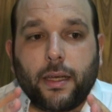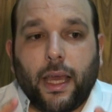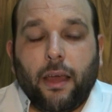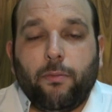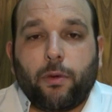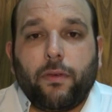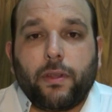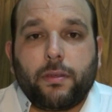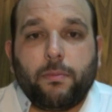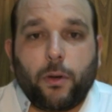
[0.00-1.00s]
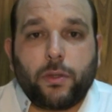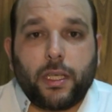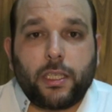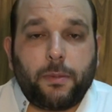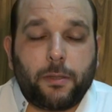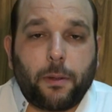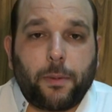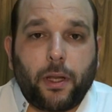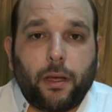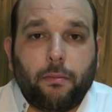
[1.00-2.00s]
gave Prophet Moses, peace be
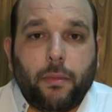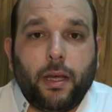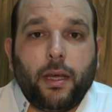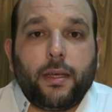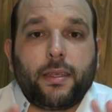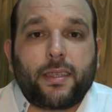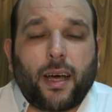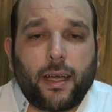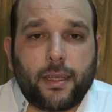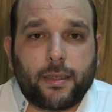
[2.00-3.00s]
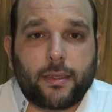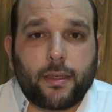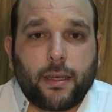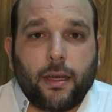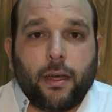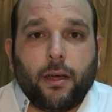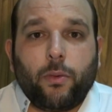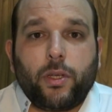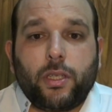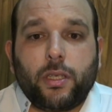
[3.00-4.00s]
upon him, signs
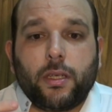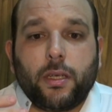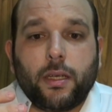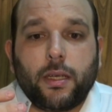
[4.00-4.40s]
which